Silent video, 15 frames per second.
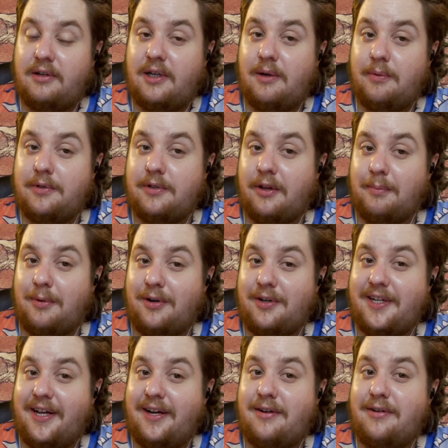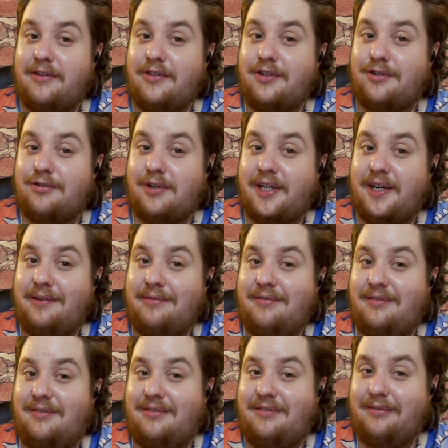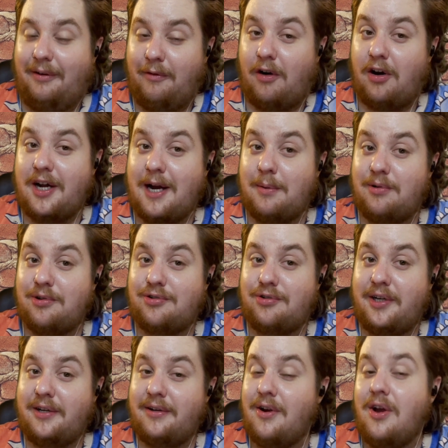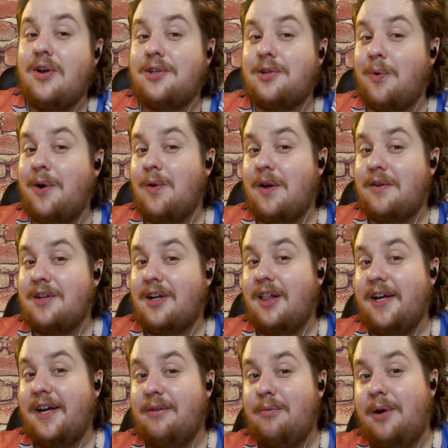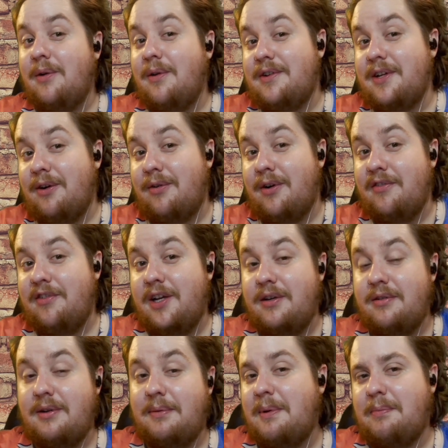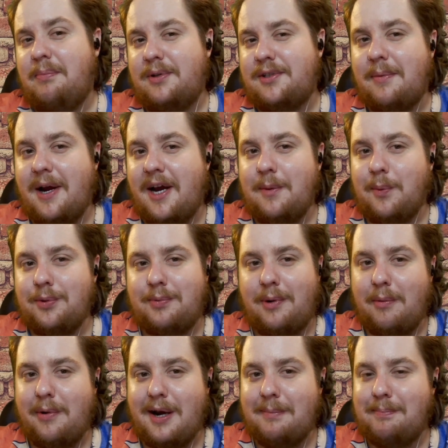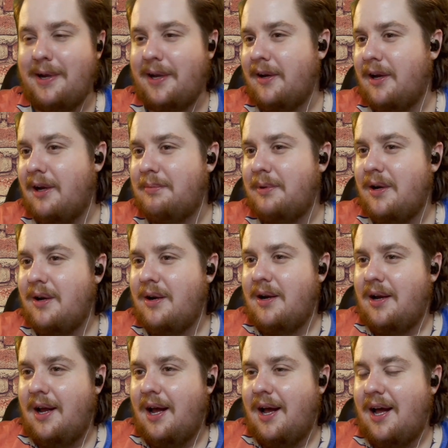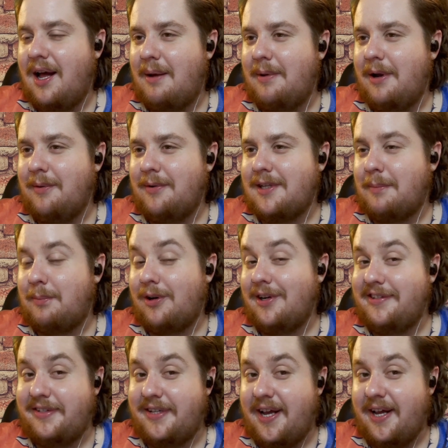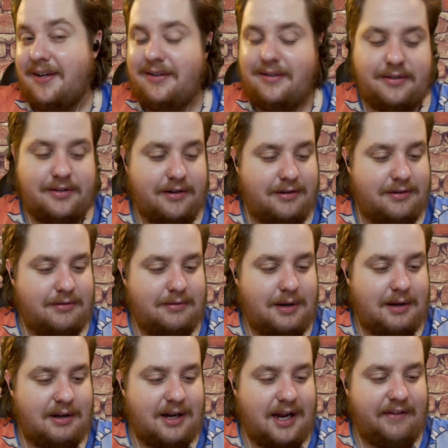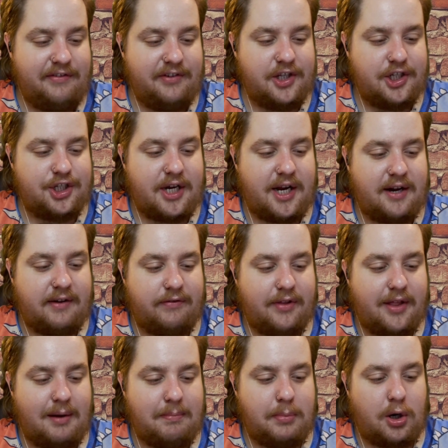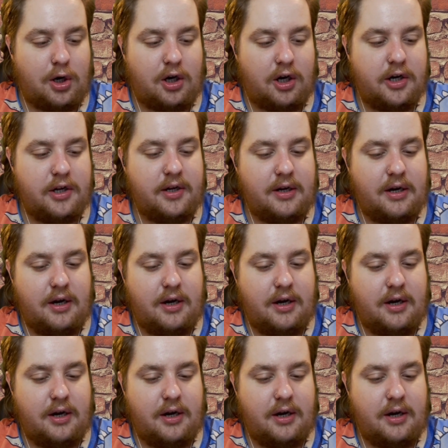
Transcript: and we saw the bird dead under the tree of our neighbor's tree. So we don't have to we don't have to get rid of it. I mean, some animal is probably going to pick it up. But anyways, that bird is dead. So F in the chat for that bird.